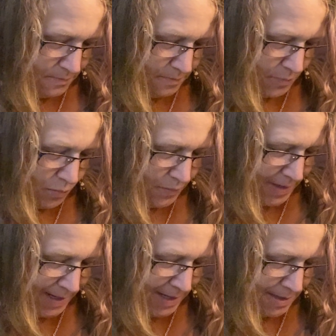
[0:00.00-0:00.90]

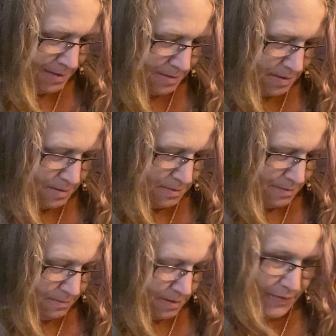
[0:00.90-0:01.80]
Moringa.
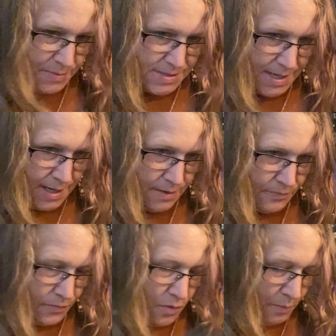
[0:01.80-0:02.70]
If I'm saying it
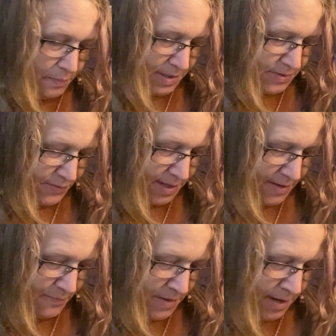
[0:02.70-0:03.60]
wrong, please
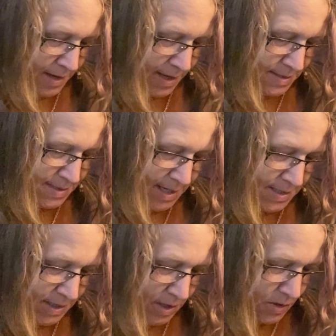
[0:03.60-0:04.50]
forgive me. And
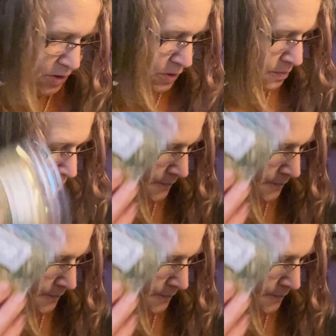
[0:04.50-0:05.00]
Tansy herb.